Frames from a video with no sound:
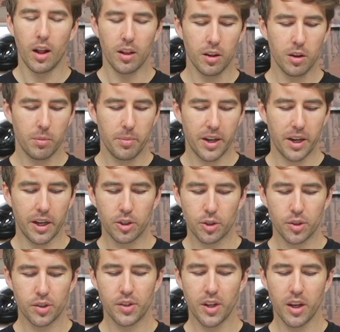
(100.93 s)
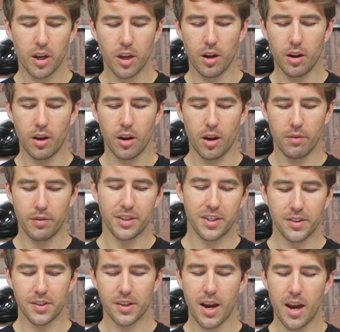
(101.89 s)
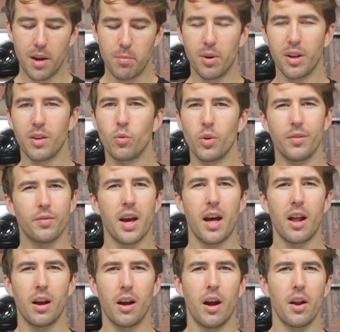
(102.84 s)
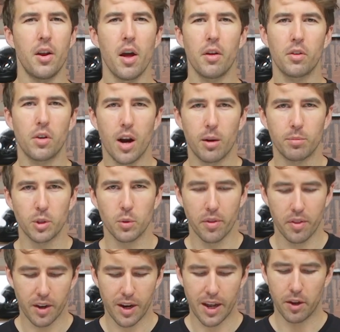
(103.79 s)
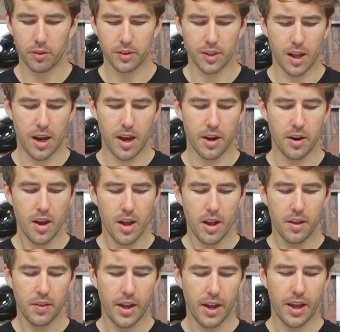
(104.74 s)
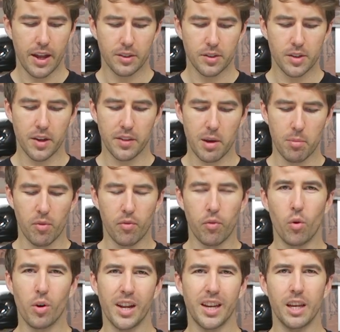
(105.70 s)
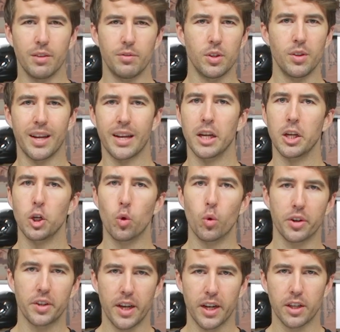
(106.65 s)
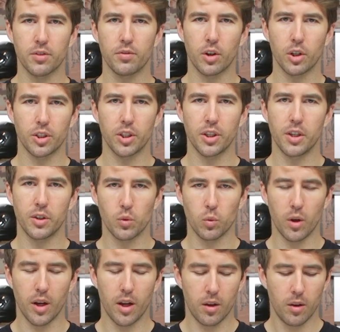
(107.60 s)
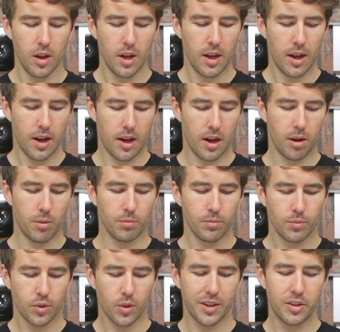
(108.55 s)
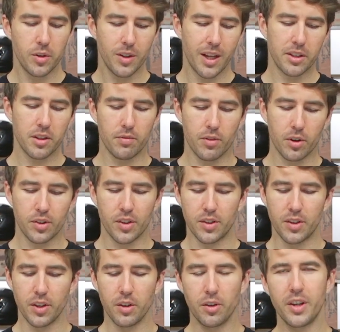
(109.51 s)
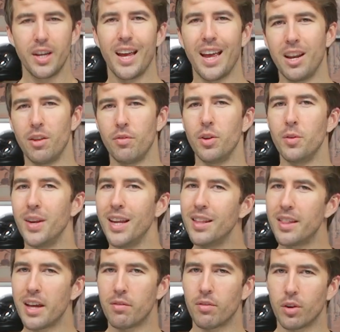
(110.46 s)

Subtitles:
a little bit interesting of a design, but we've got another option within Held line that has done that before, and it gives you like a Gore-Tex version as well. So I do like the versatility, and if you need that